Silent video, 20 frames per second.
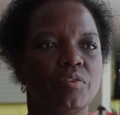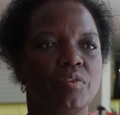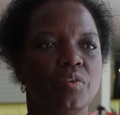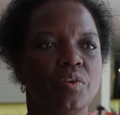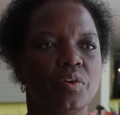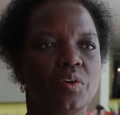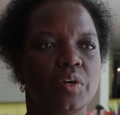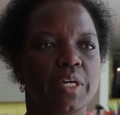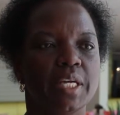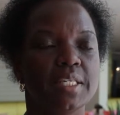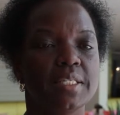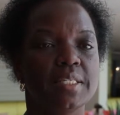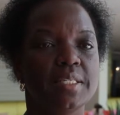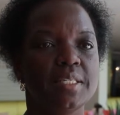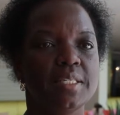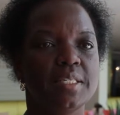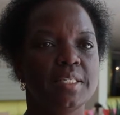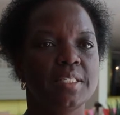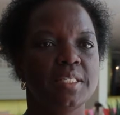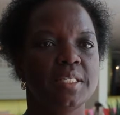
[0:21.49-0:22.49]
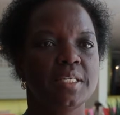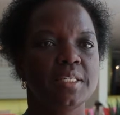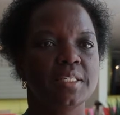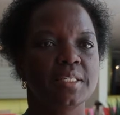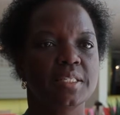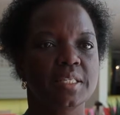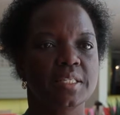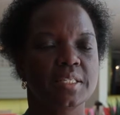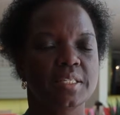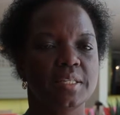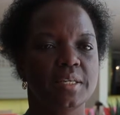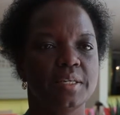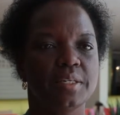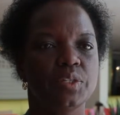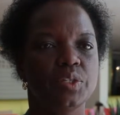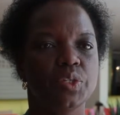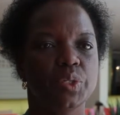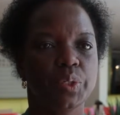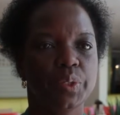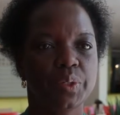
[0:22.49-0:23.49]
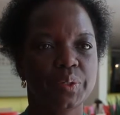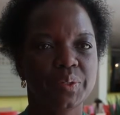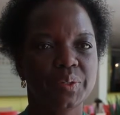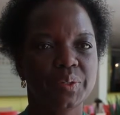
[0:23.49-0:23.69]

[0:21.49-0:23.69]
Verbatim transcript: for SDG 632.